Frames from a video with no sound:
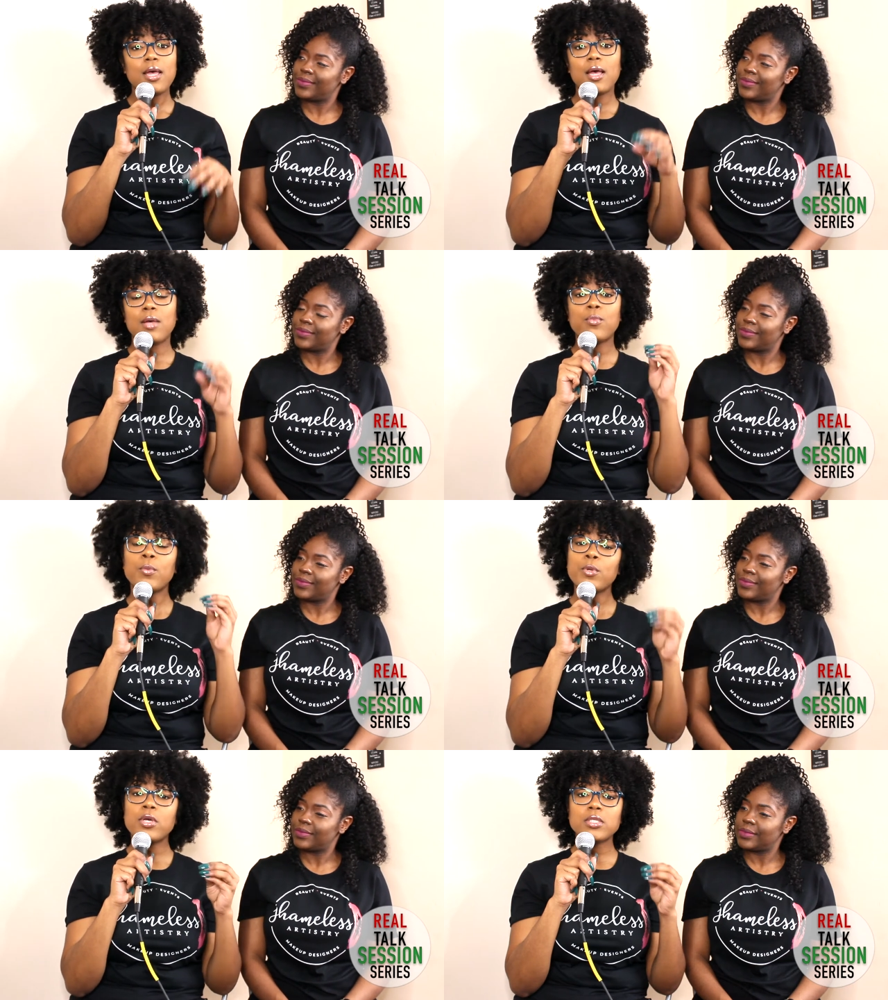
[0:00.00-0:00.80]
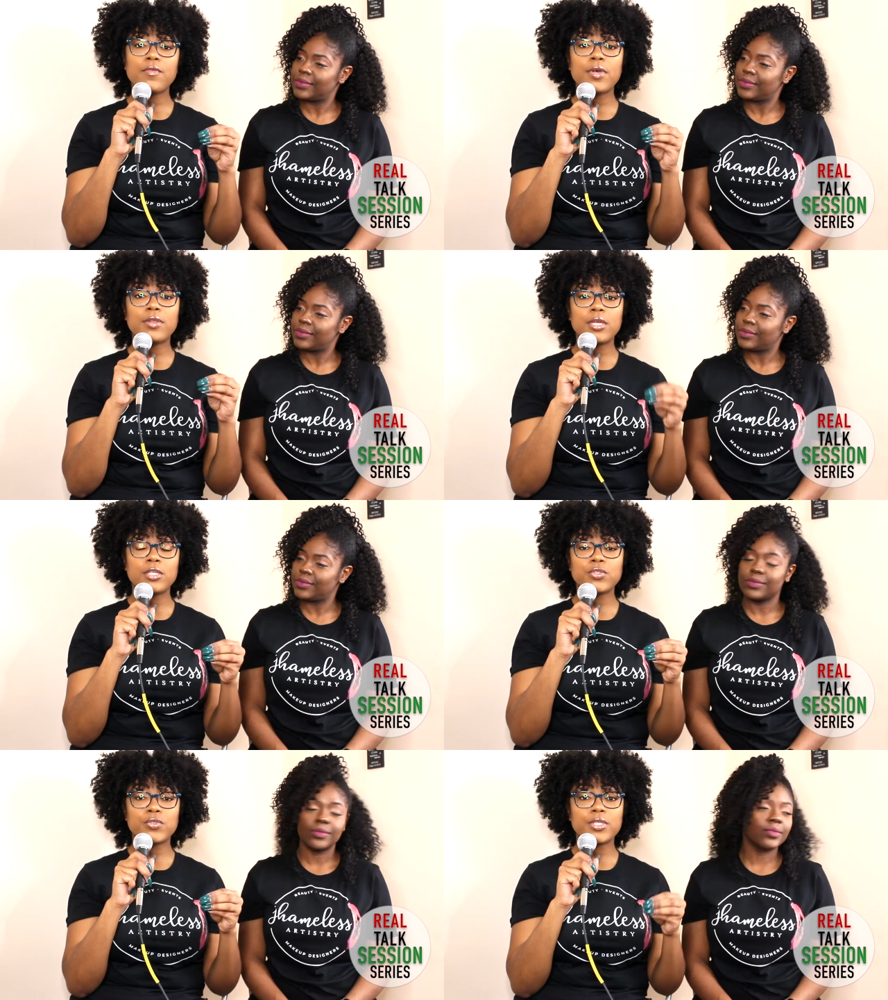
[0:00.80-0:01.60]
Speaker 1: Um, but we also have other
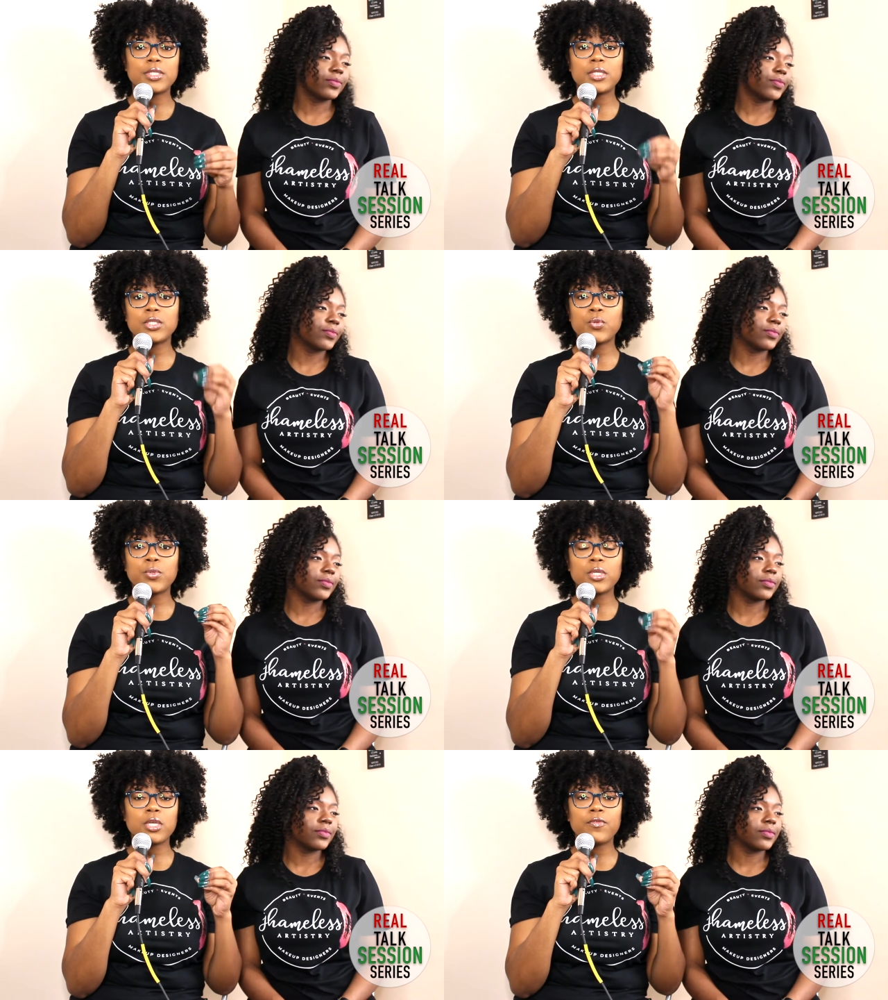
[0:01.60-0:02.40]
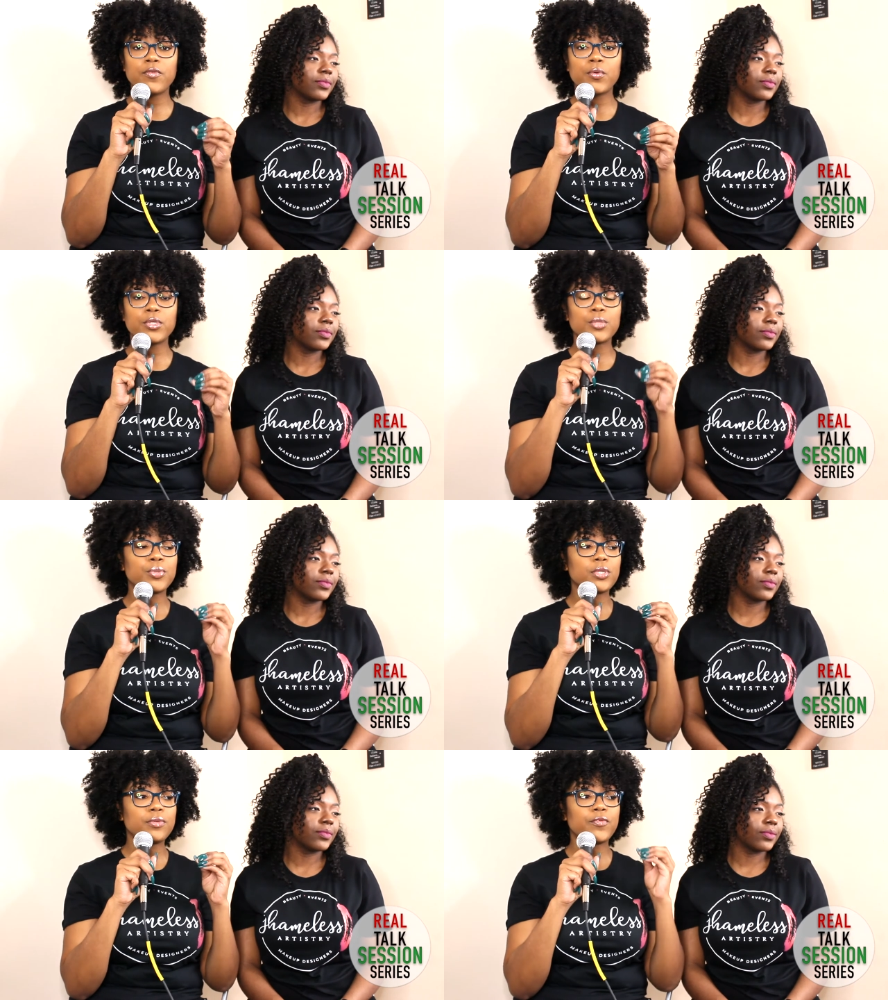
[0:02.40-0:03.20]
interests, and so we're looking forward to
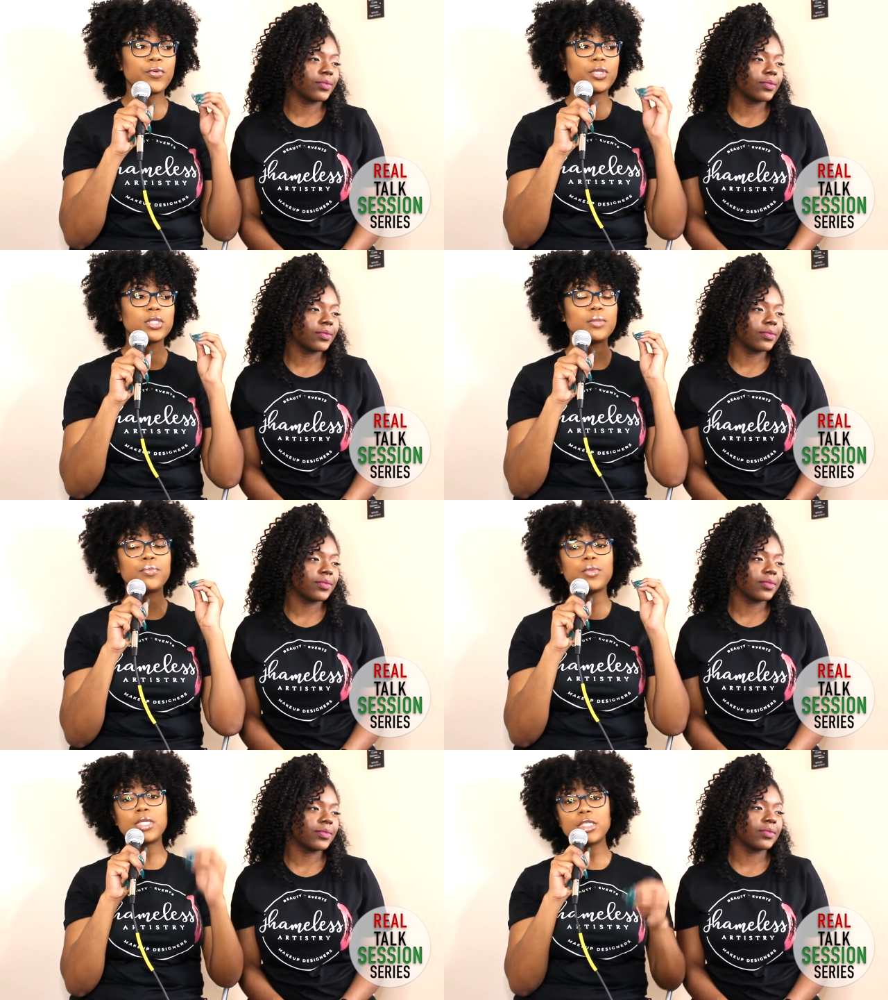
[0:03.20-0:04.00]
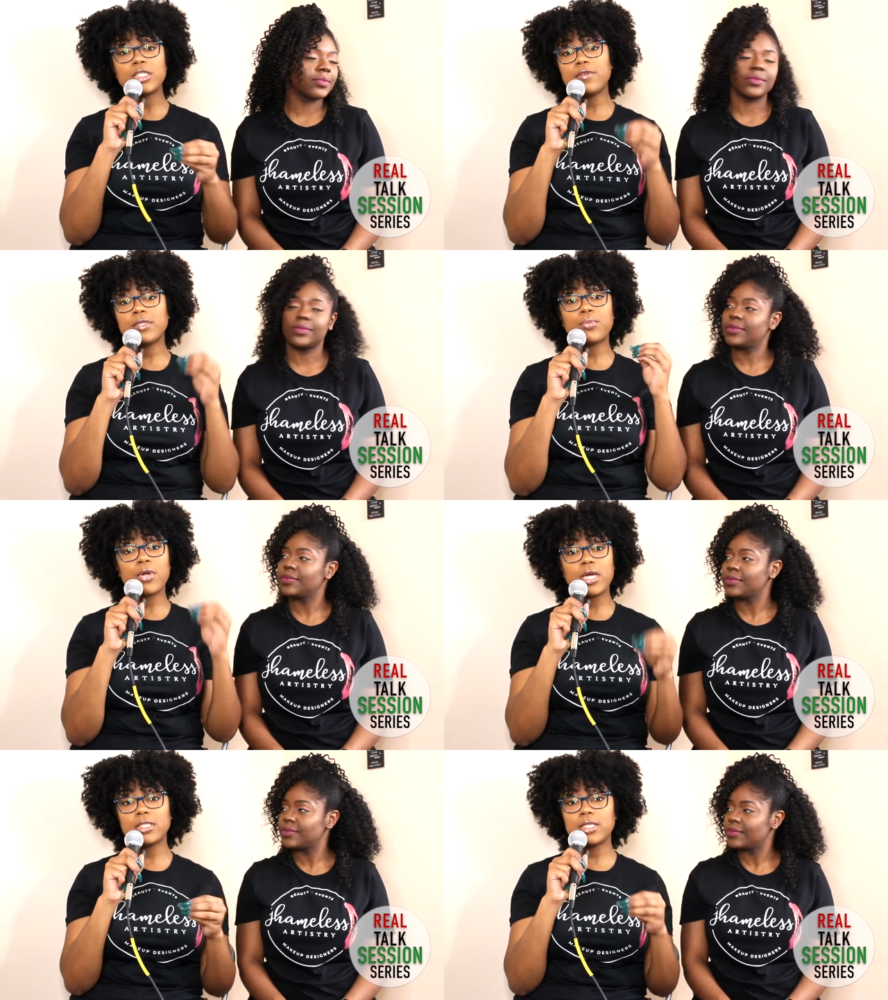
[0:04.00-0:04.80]
putting forth some initiatives and
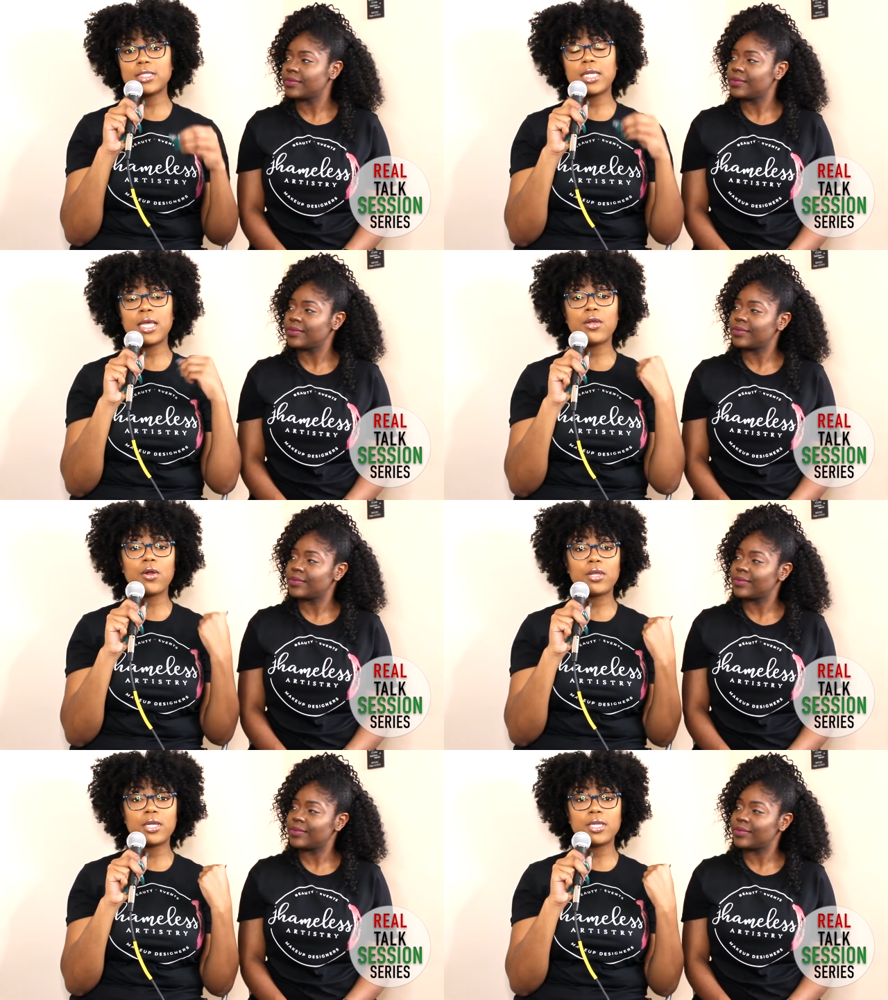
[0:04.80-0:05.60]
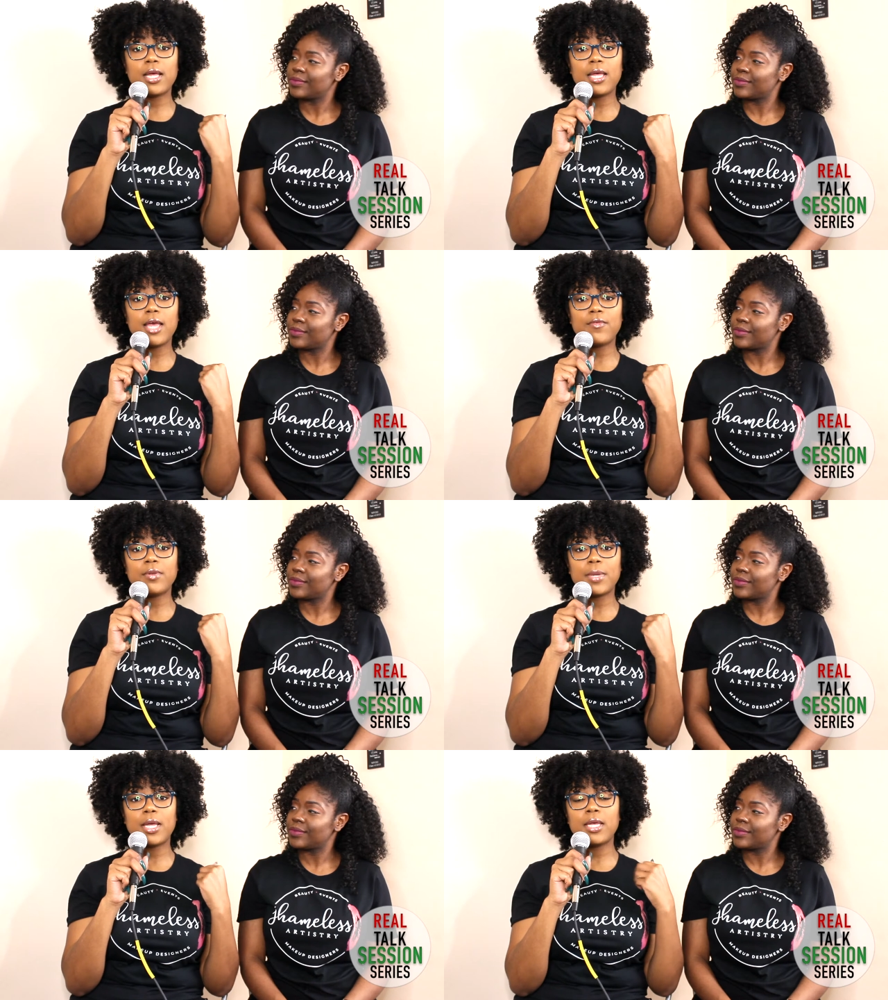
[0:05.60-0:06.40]
projects that Carl and I have
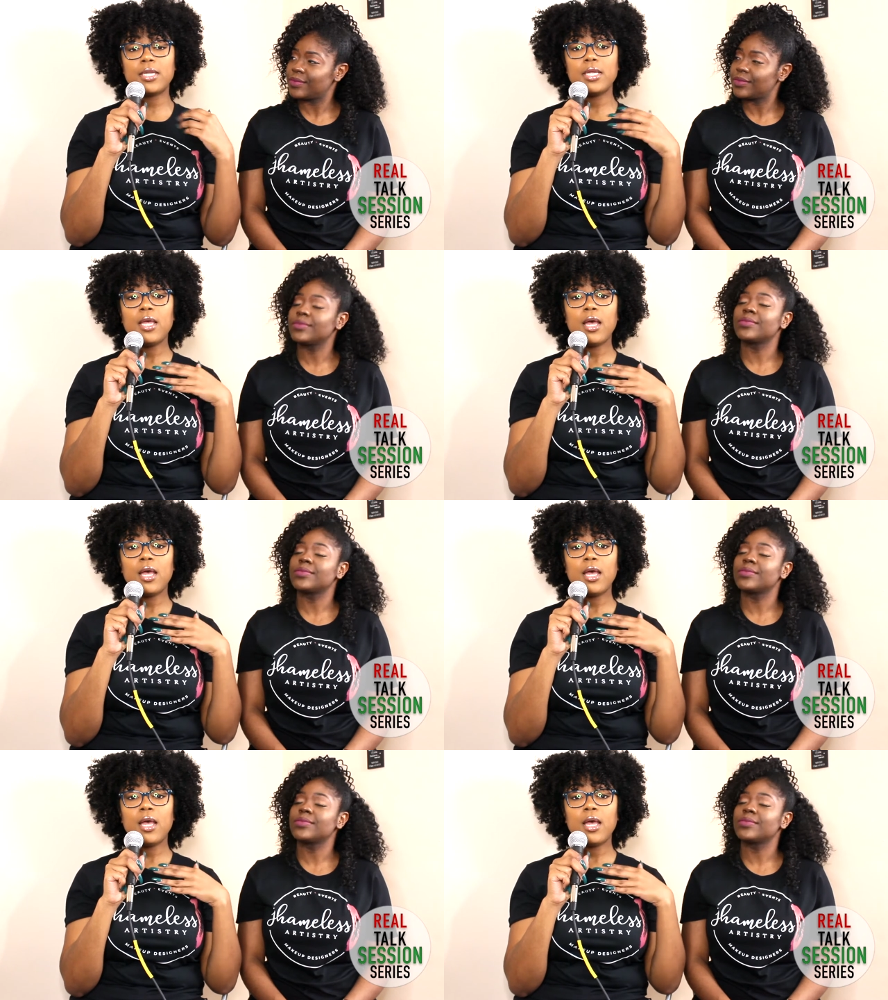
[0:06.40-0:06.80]
in mind,